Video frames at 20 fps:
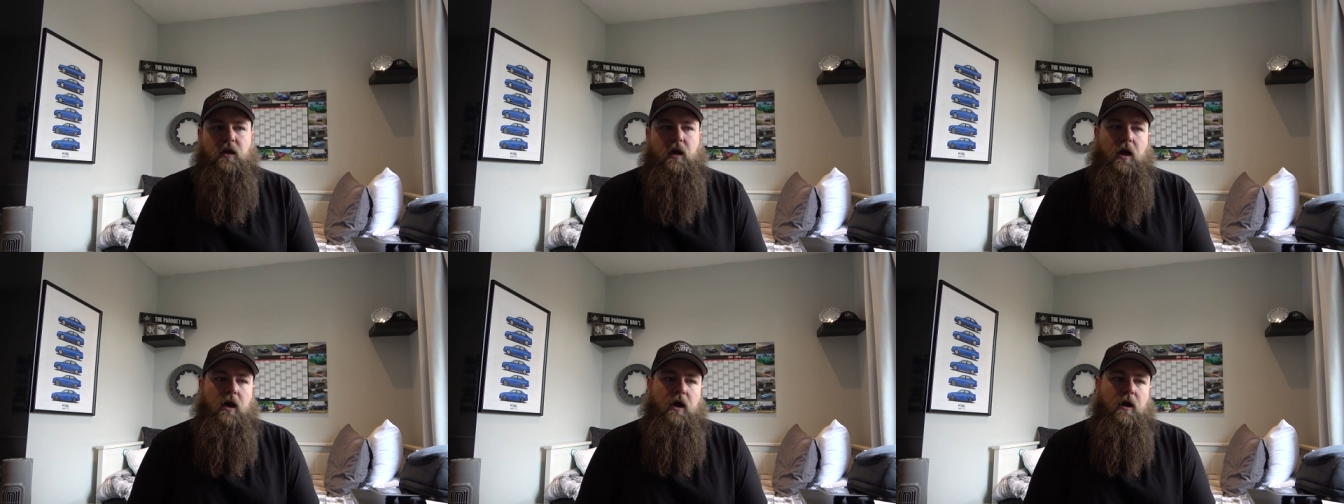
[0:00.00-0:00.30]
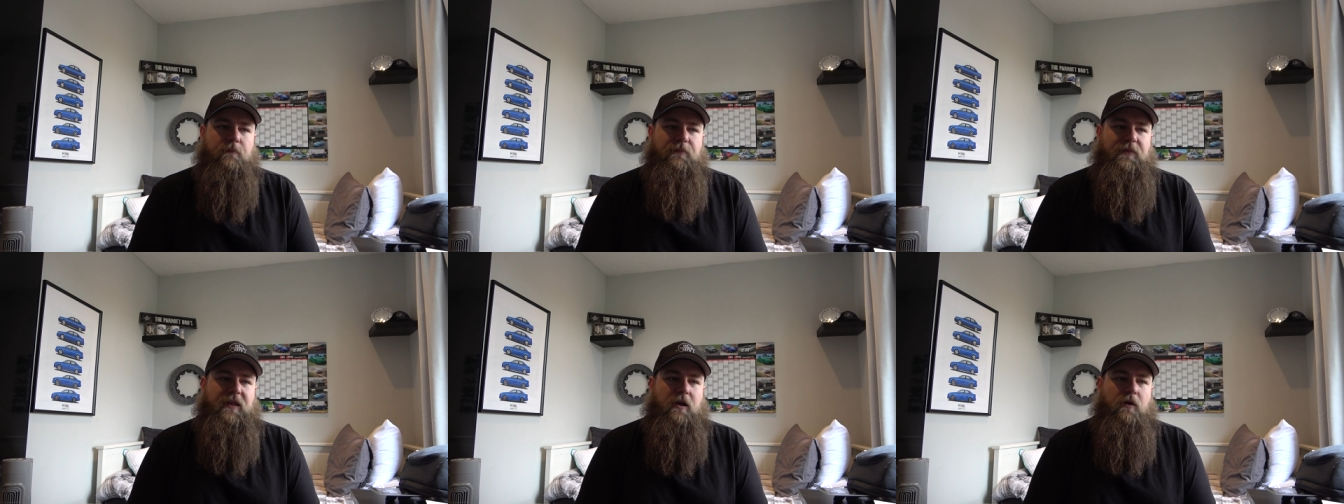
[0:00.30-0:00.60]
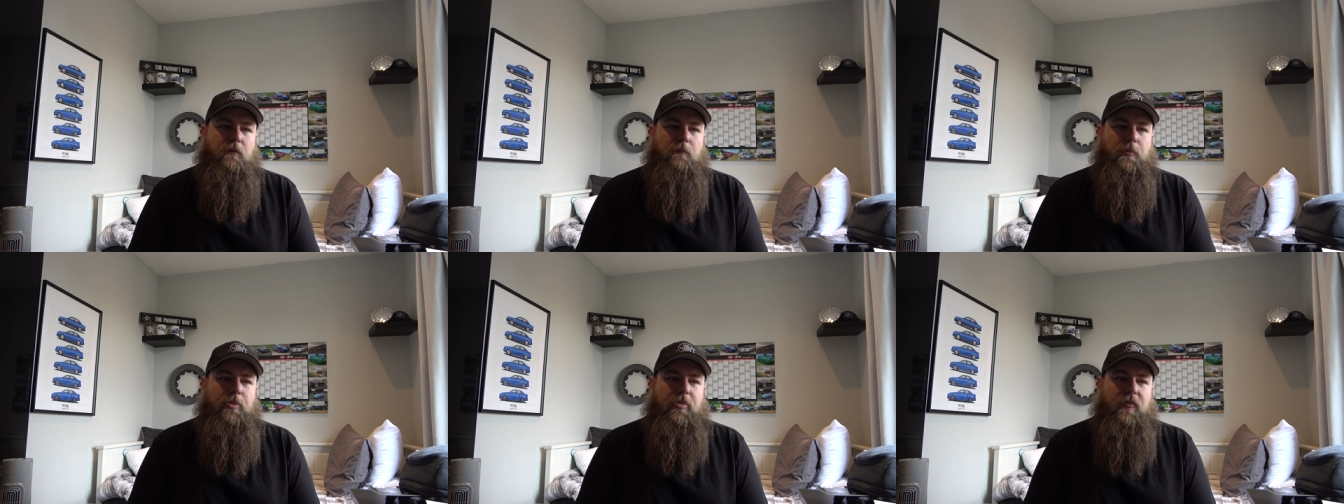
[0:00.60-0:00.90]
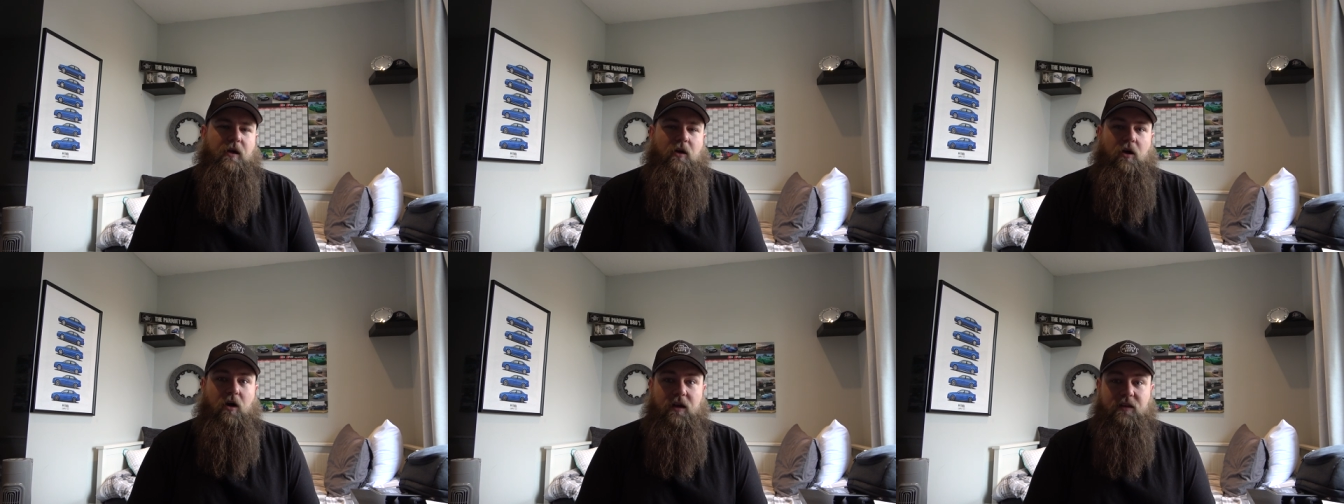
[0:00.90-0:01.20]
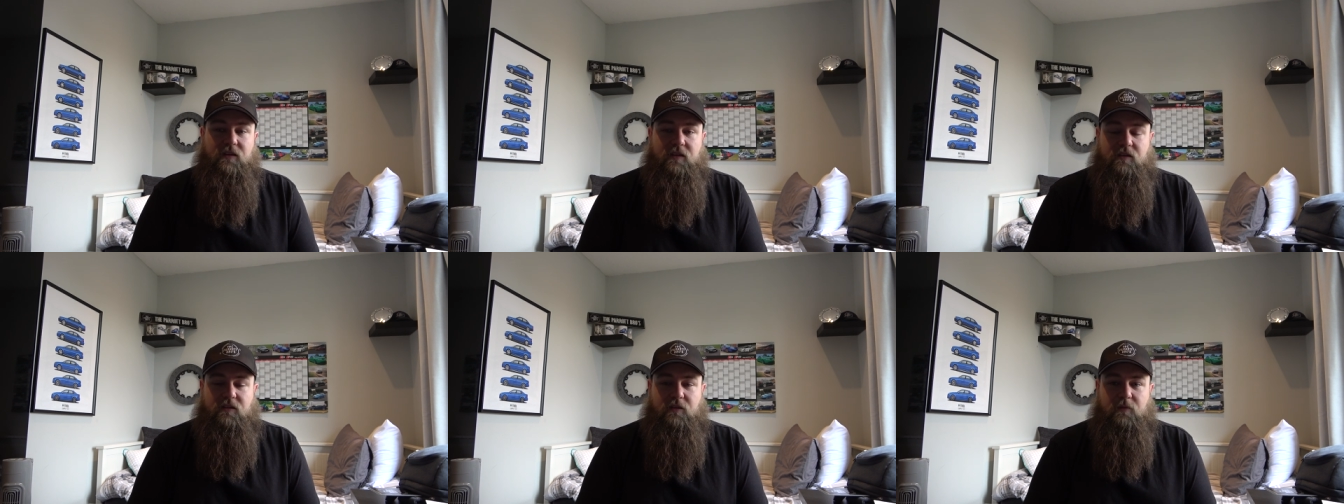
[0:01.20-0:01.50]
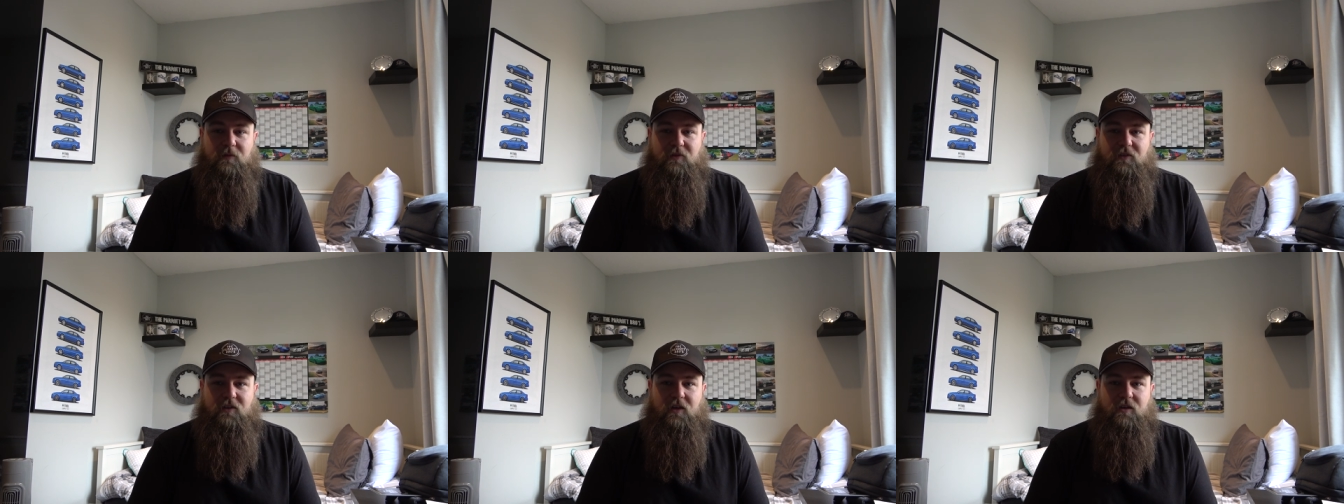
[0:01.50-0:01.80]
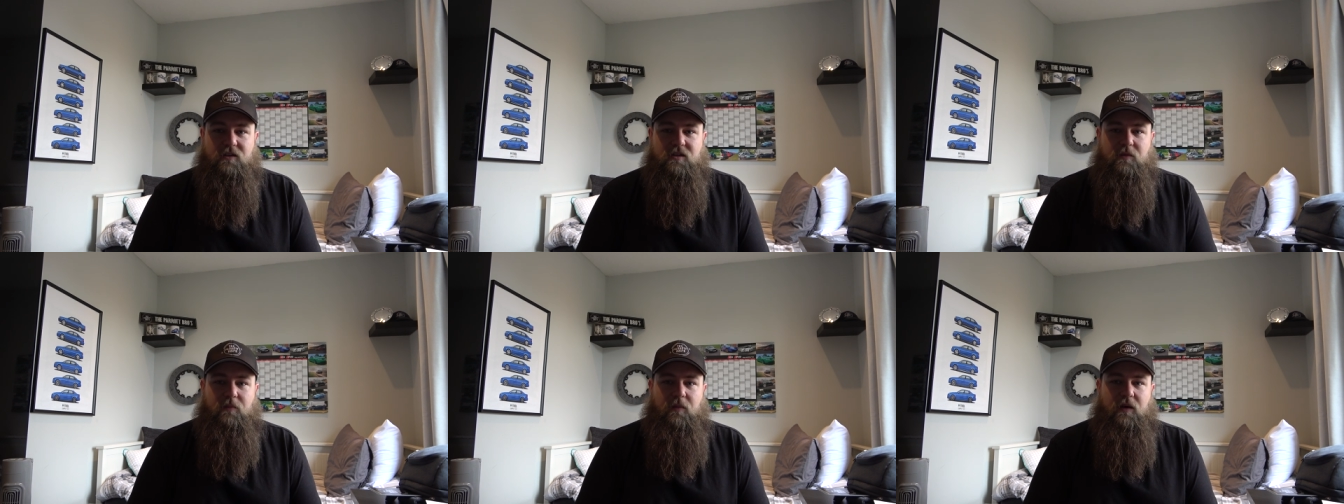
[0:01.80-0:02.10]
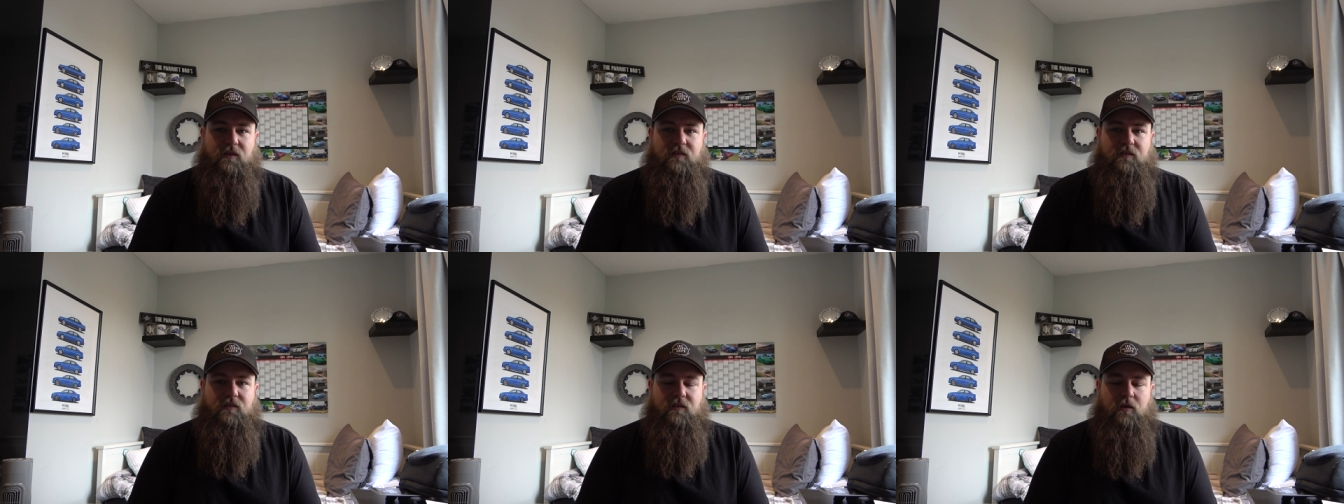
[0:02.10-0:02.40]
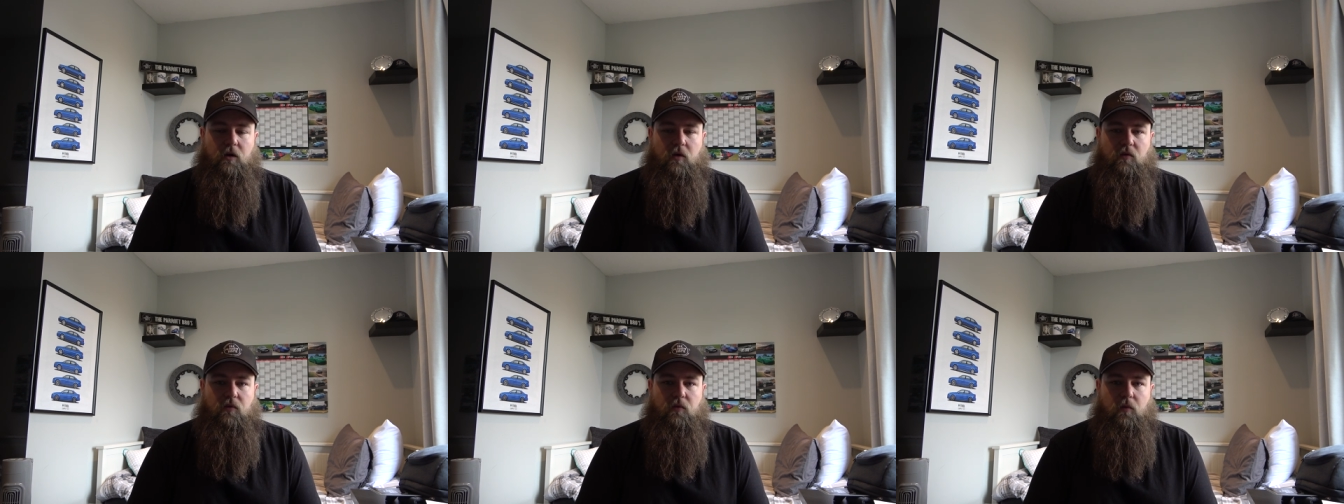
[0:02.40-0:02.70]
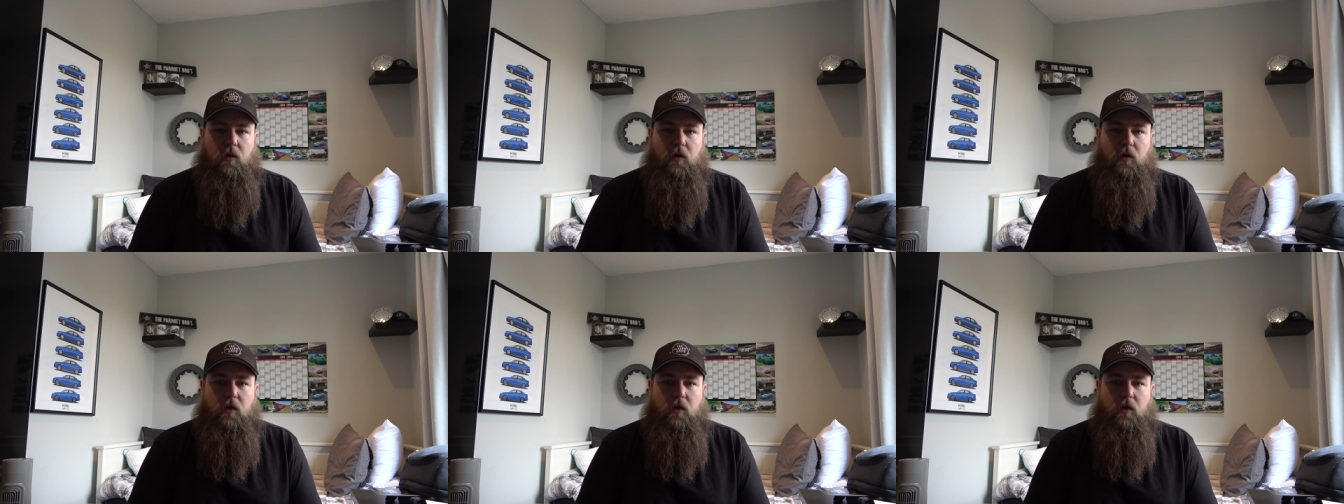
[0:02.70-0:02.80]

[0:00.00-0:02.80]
Um, now, I did some searching myself